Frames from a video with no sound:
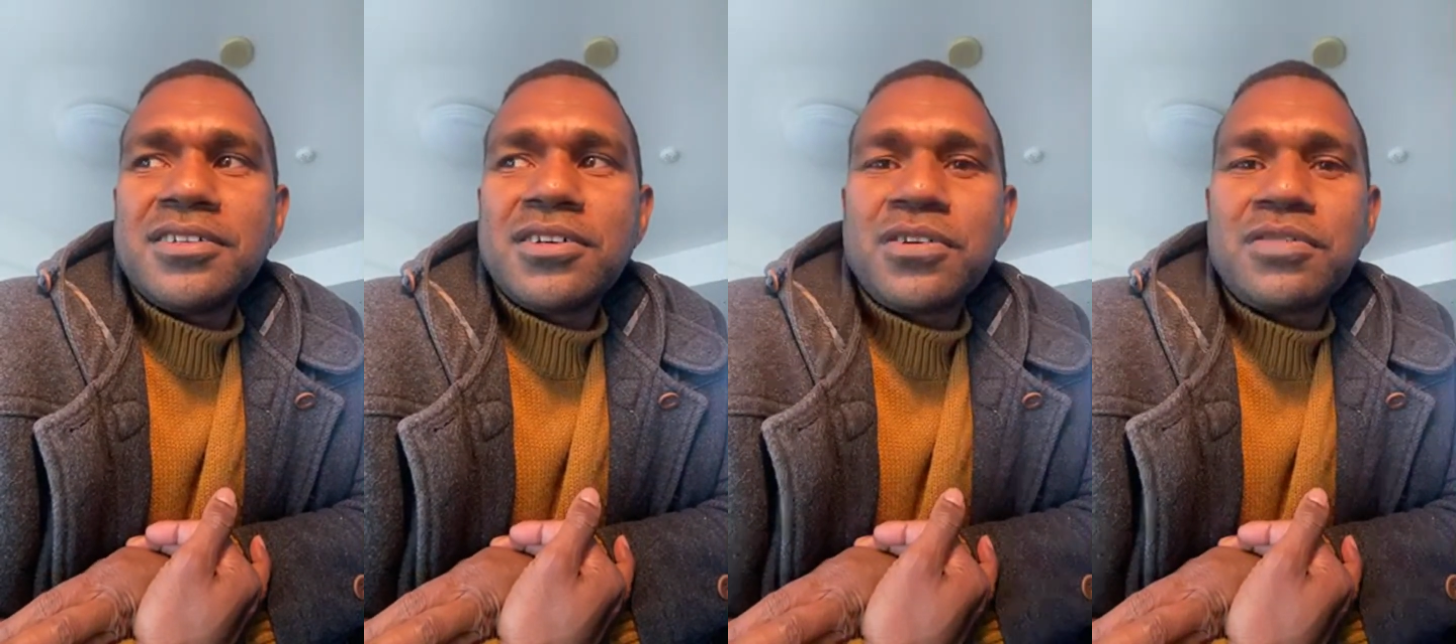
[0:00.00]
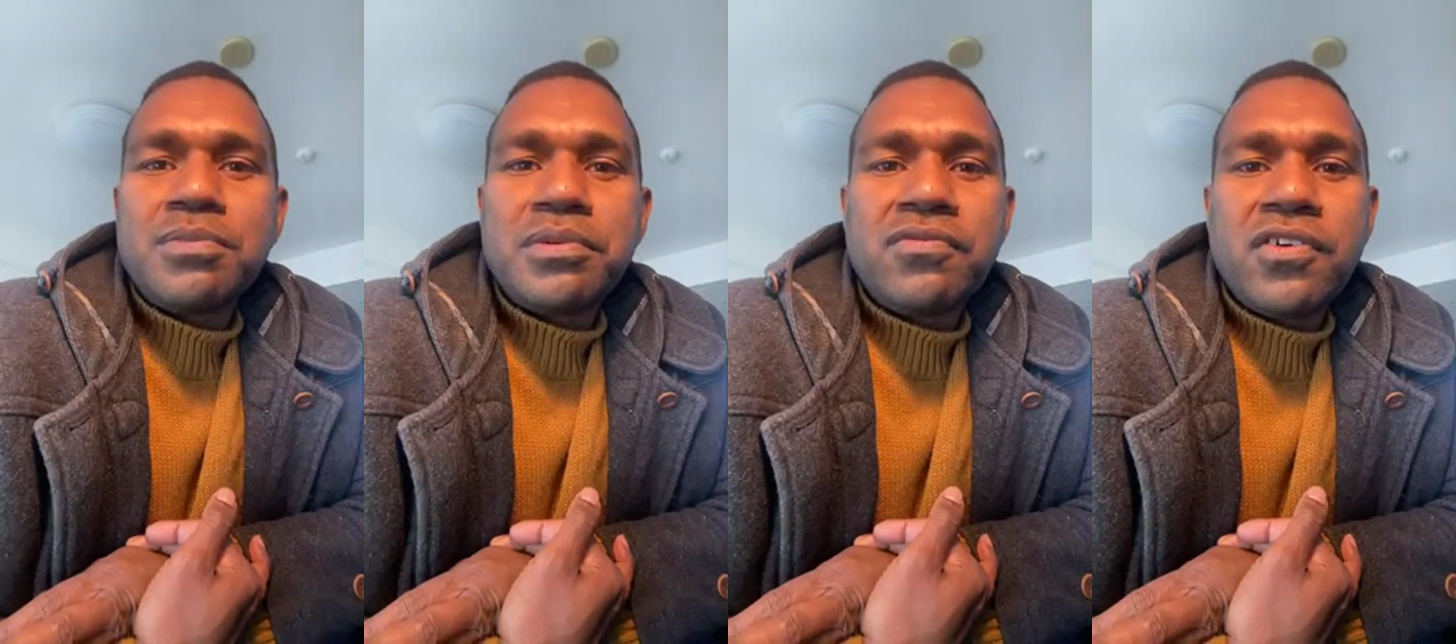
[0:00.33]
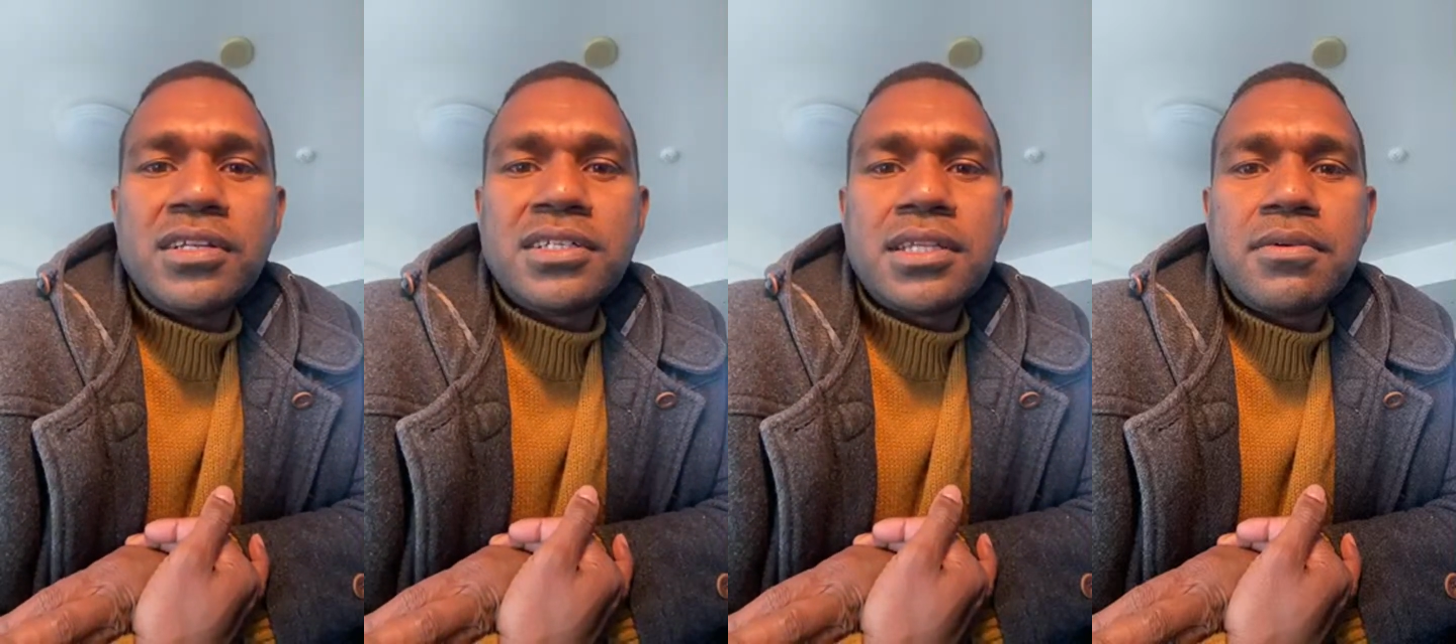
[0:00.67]
sort of
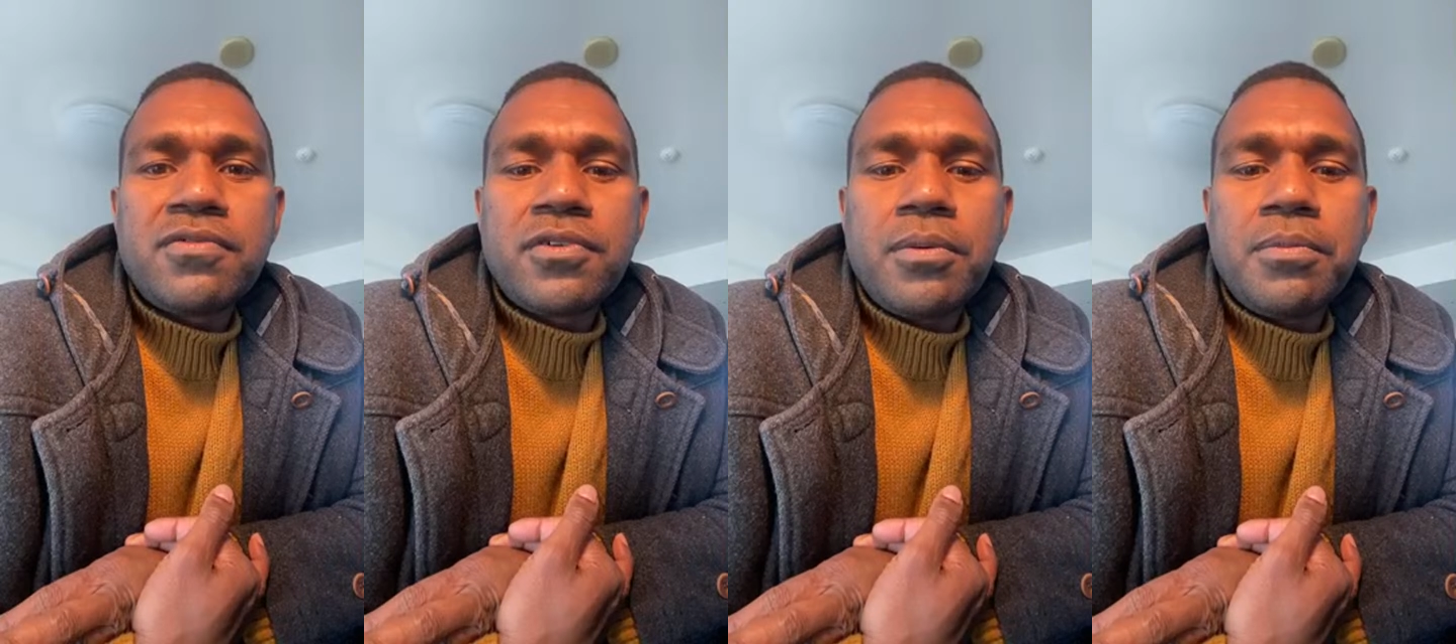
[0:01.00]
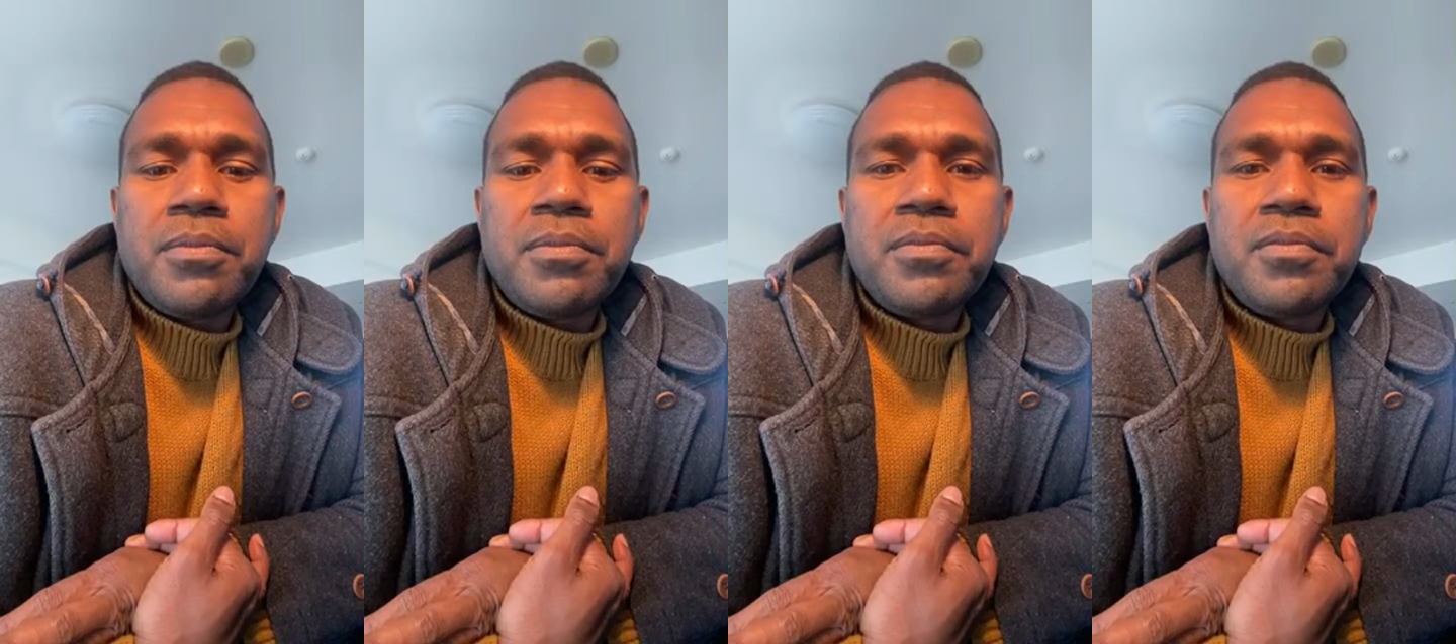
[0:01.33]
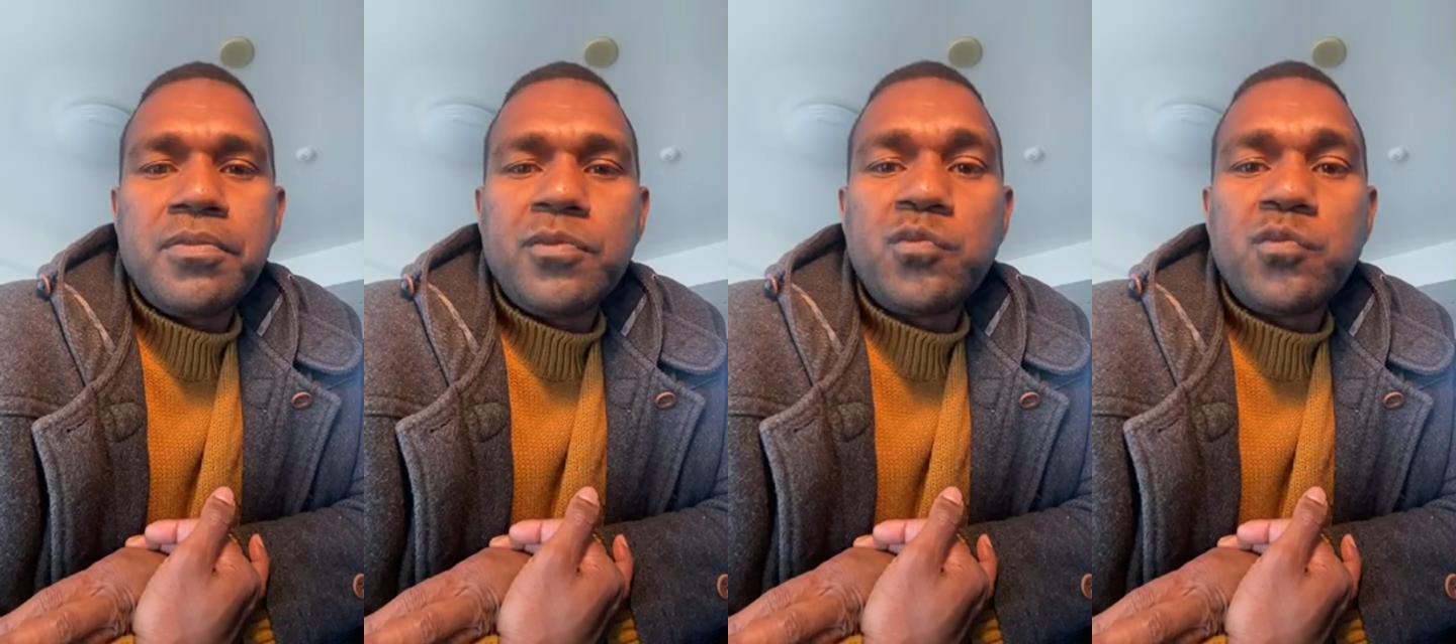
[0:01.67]
prevents them from